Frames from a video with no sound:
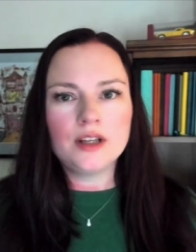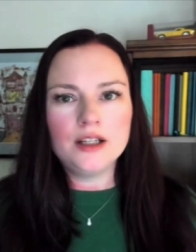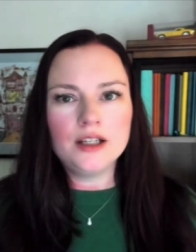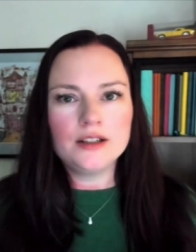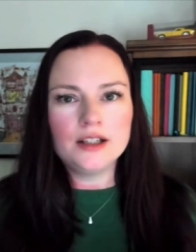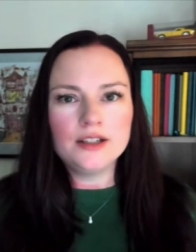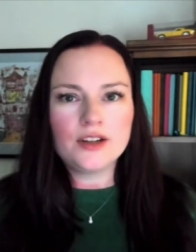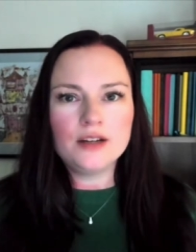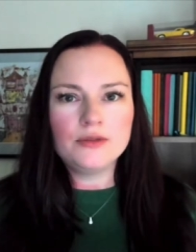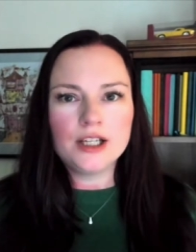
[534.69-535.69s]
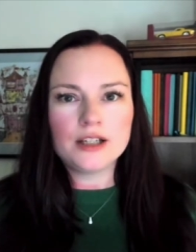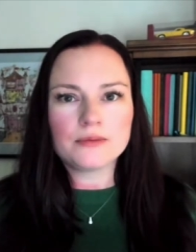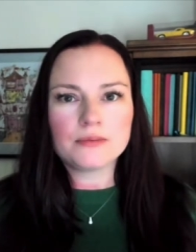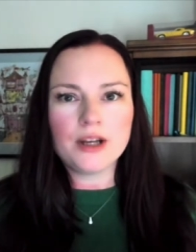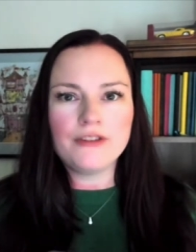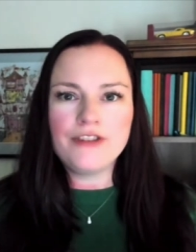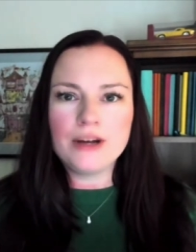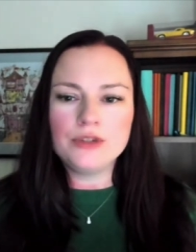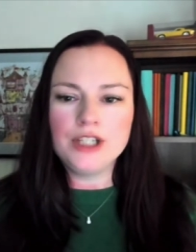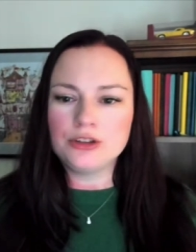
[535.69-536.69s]
And it's kind of like a
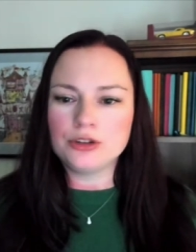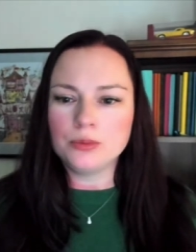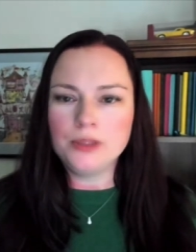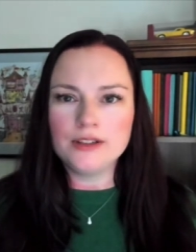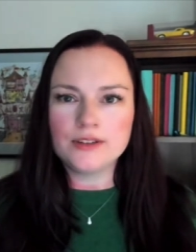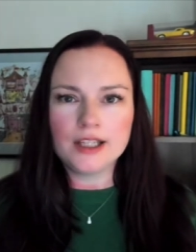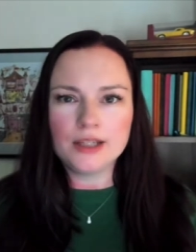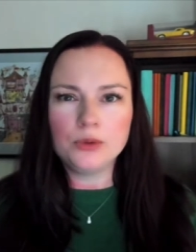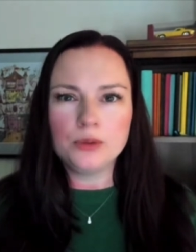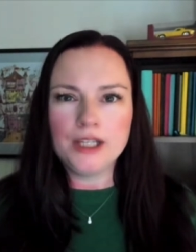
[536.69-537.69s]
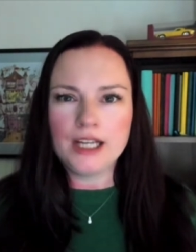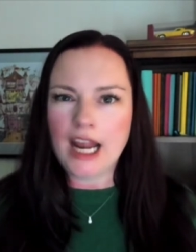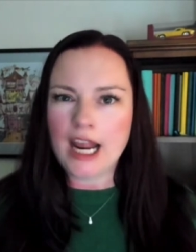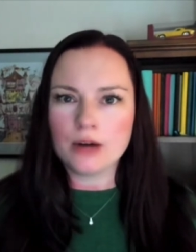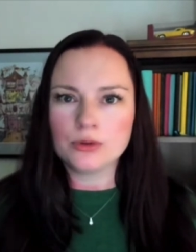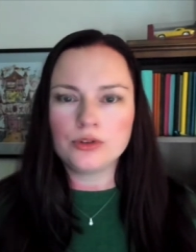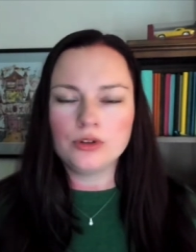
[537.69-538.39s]
foundational piece, like it would be in a house.